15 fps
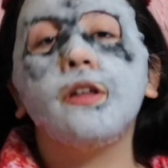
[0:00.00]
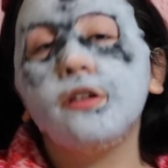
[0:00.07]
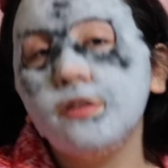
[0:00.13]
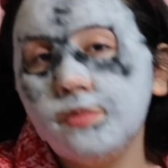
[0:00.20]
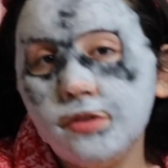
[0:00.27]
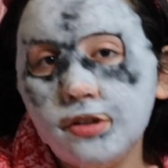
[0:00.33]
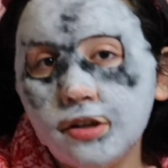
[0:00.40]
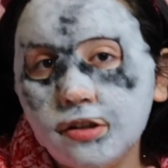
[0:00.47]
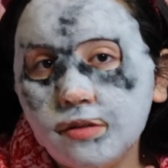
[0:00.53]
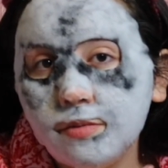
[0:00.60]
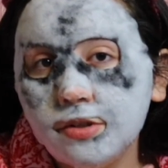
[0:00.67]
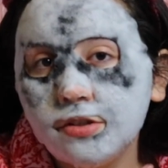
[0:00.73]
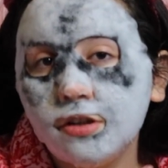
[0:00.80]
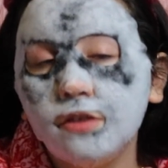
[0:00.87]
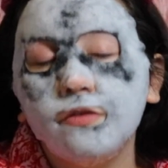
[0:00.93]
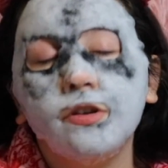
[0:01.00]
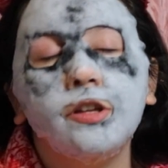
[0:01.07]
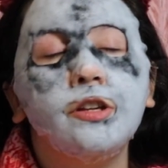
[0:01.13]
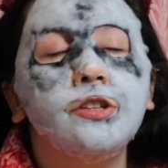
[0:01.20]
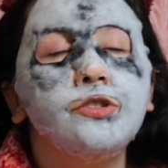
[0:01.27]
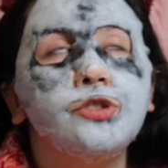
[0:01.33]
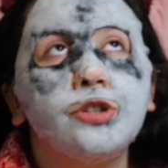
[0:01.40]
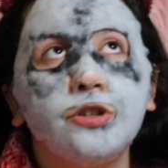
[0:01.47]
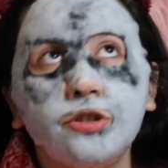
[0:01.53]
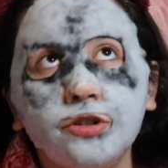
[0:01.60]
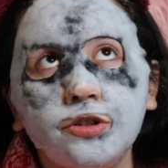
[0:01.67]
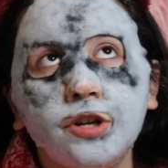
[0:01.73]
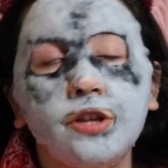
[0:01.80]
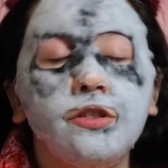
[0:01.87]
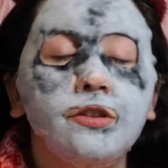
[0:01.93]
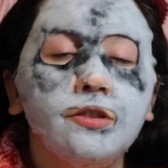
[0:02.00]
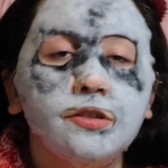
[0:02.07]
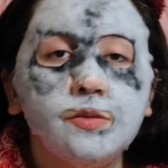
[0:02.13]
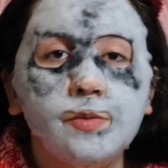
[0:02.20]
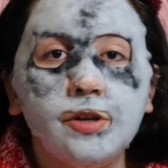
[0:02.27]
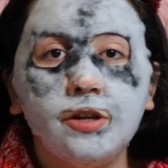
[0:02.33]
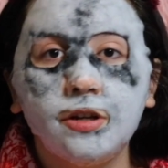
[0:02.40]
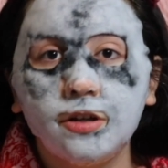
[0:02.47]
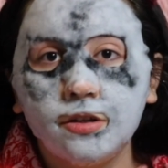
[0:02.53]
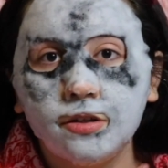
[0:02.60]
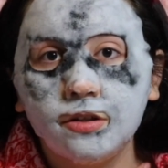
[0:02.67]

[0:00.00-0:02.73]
That is being kind to myself, and in turn, I think it's going